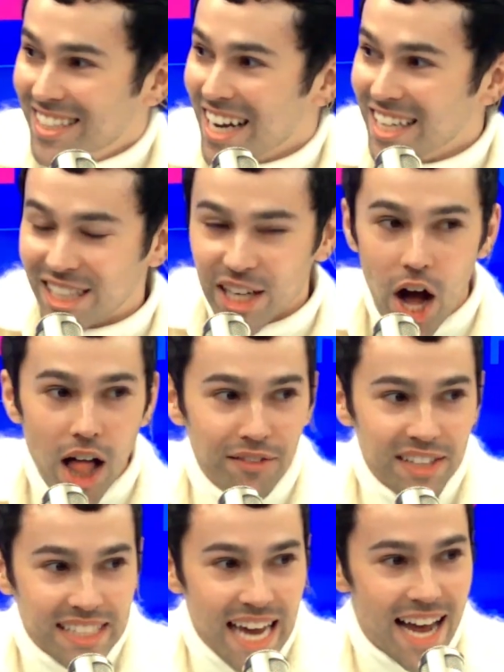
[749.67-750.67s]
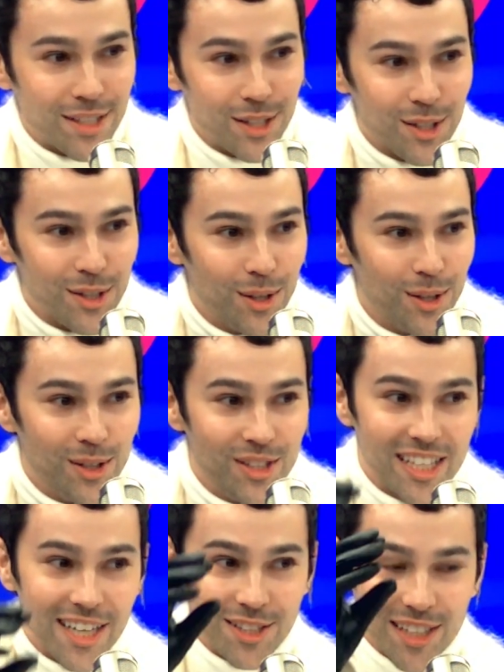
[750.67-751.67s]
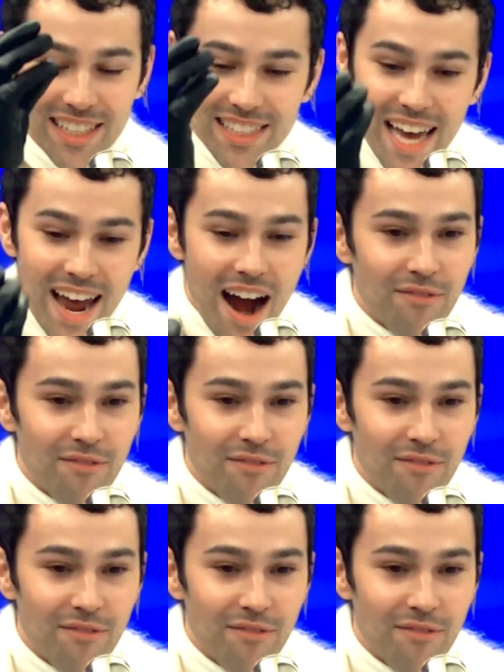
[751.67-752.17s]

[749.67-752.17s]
touching all of his tattoos, touching his hair.